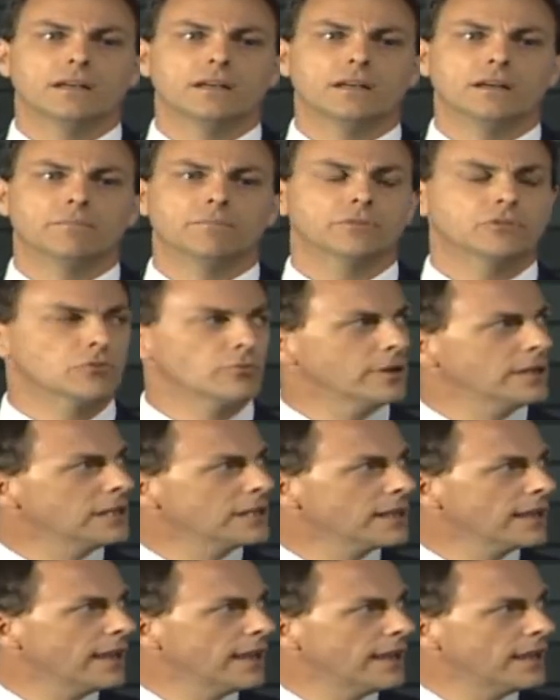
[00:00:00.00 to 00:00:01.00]
But the
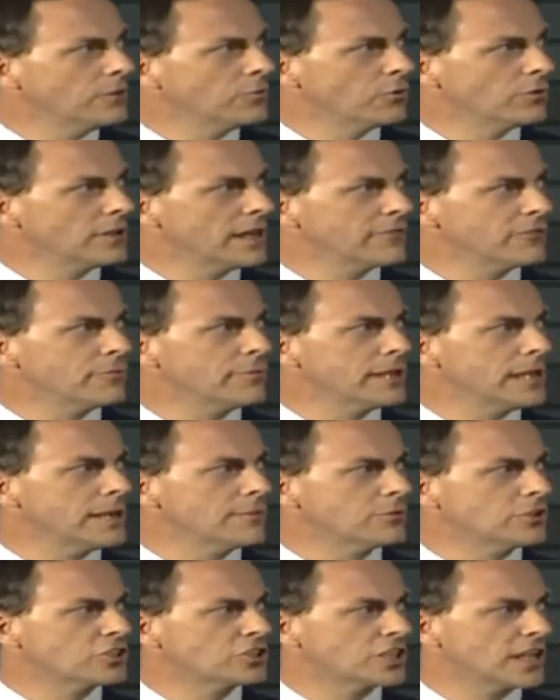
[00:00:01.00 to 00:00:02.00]
renegade will never be able
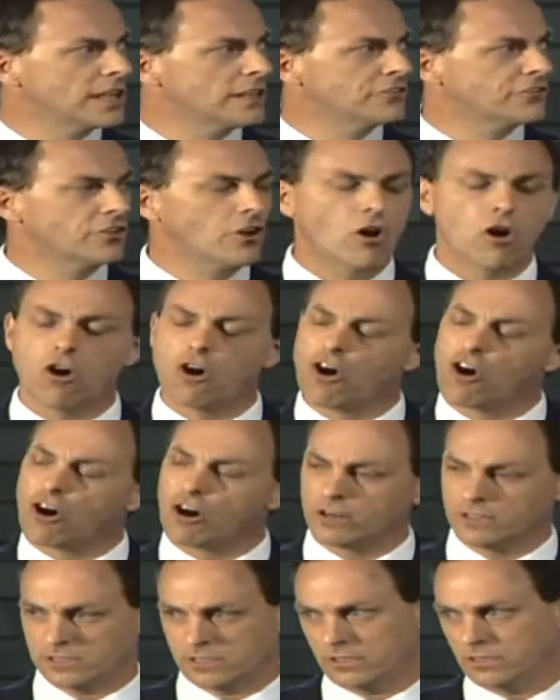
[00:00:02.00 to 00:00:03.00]
to change the
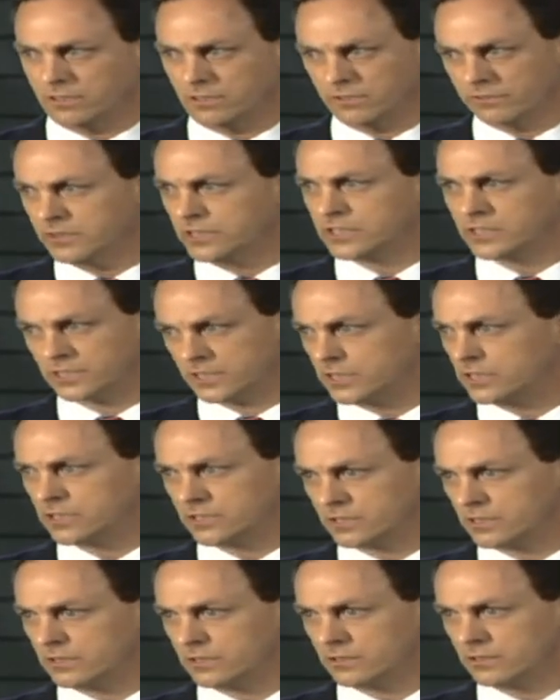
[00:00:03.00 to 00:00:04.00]
heart of this
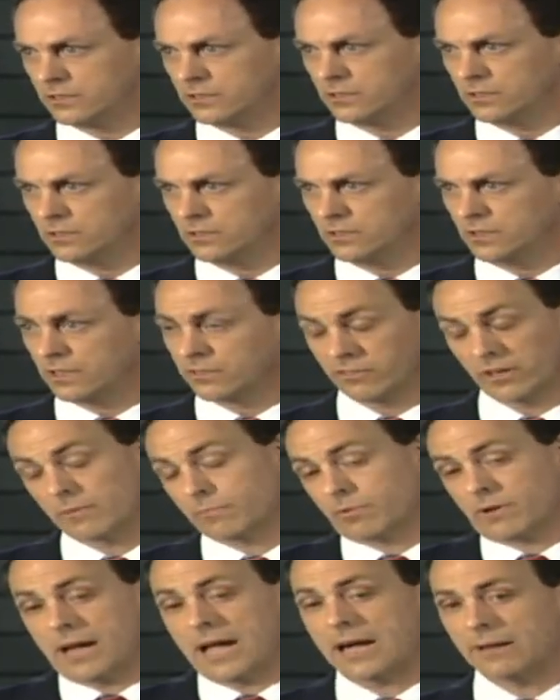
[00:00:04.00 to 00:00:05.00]
citizen, except
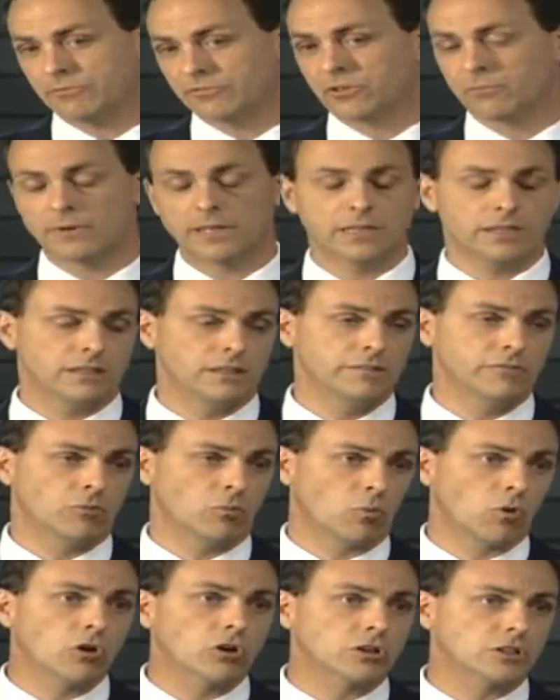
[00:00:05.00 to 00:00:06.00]
perhaps to make it even
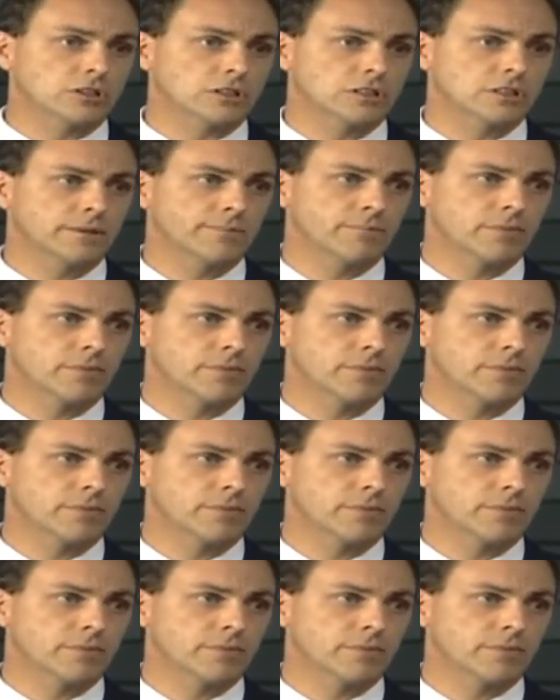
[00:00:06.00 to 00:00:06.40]
worse.